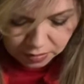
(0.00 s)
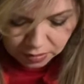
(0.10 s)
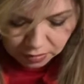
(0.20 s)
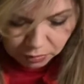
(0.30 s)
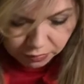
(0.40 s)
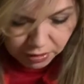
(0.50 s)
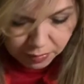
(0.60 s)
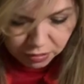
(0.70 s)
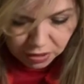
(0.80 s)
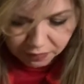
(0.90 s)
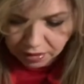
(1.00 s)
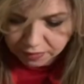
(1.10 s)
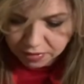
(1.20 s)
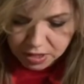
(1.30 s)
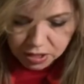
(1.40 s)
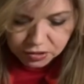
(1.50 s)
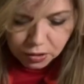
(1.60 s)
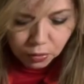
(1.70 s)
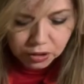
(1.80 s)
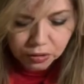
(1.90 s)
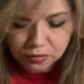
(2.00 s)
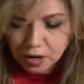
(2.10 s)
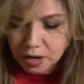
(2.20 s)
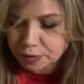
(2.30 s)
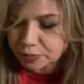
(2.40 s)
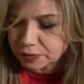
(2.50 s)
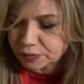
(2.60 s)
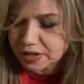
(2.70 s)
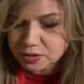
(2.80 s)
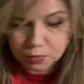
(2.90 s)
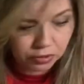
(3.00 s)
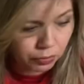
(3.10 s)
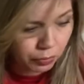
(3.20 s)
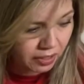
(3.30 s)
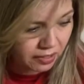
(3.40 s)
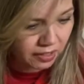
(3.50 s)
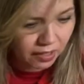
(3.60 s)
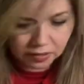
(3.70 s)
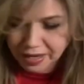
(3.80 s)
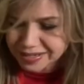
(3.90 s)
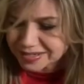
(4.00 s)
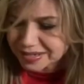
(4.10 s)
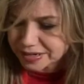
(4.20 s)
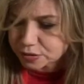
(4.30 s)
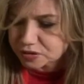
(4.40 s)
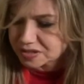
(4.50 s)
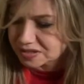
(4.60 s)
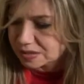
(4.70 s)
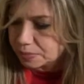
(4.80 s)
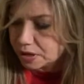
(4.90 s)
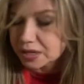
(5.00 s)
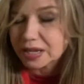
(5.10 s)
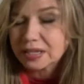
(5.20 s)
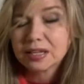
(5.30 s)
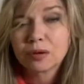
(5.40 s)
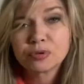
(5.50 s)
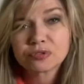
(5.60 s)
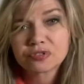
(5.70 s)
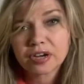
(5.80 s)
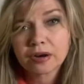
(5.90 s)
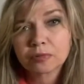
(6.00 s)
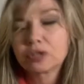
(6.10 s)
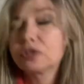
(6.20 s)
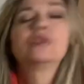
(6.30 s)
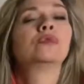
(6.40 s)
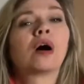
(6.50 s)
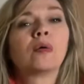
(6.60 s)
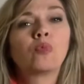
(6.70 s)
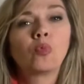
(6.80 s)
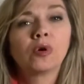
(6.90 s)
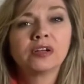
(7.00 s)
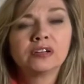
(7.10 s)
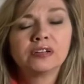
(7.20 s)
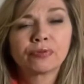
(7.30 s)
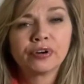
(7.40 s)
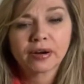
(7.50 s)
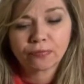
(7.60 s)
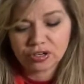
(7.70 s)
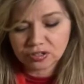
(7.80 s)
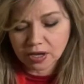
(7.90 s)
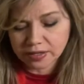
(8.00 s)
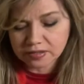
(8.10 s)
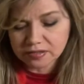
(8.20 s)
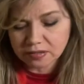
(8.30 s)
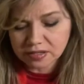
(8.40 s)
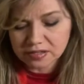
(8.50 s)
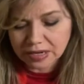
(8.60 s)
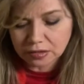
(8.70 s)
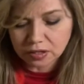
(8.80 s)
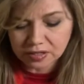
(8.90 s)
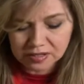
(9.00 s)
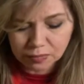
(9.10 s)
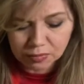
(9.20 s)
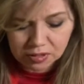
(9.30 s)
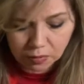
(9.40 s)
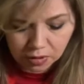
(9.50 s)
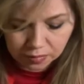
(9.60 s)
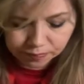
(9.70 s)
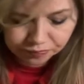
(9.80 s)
You want to read about your love life. So we're going to do three different decks. We're doing the Light Seers, the Steampunk, and the Wizard's Tear. I'm going to do a different deck for each line. So let's take a look and see what's going on.